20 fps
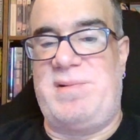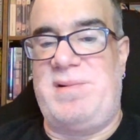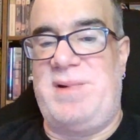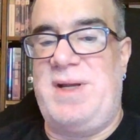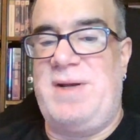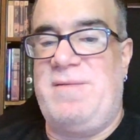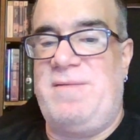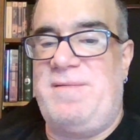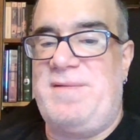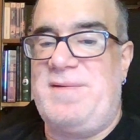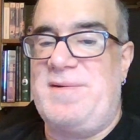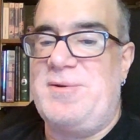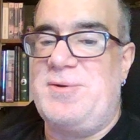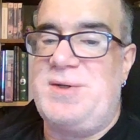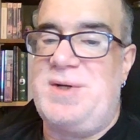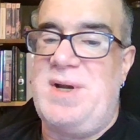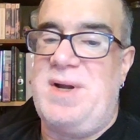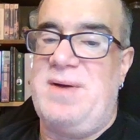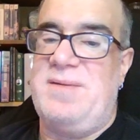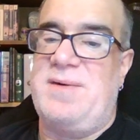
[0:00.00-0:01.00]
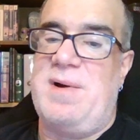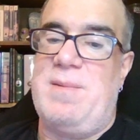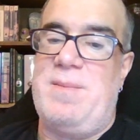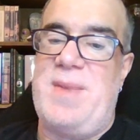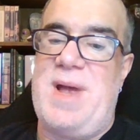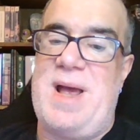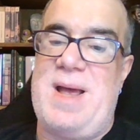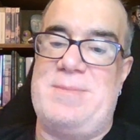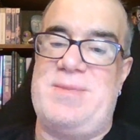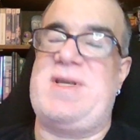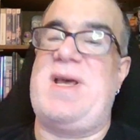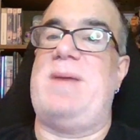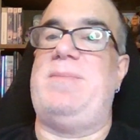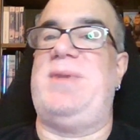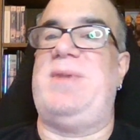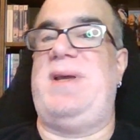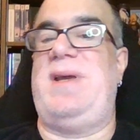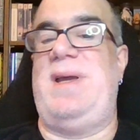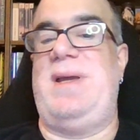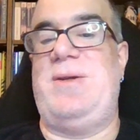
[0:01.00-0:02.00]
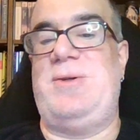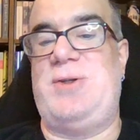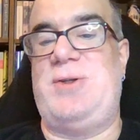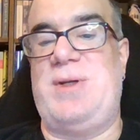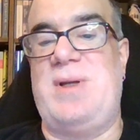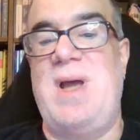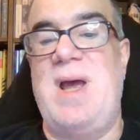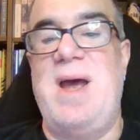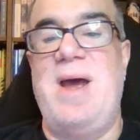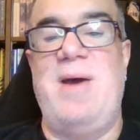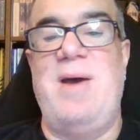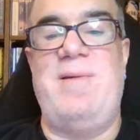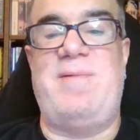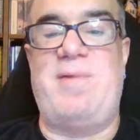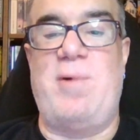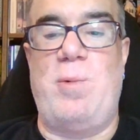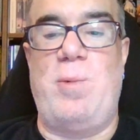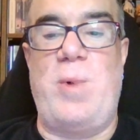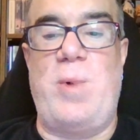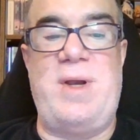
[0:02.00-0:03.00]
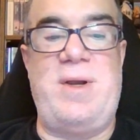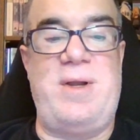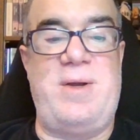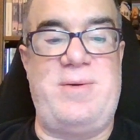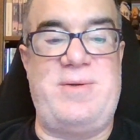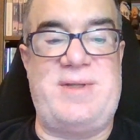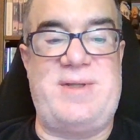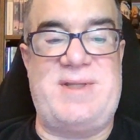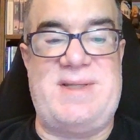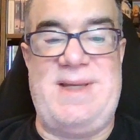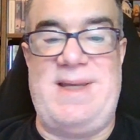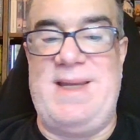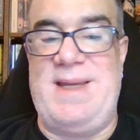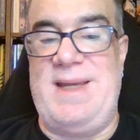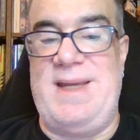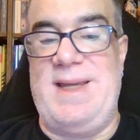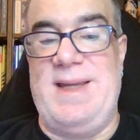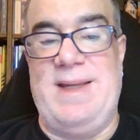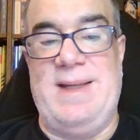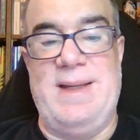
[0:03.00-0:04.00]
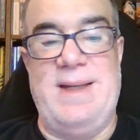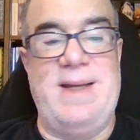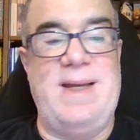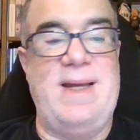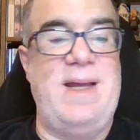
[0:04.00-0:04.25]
create a version of our Maps application for Windows CE.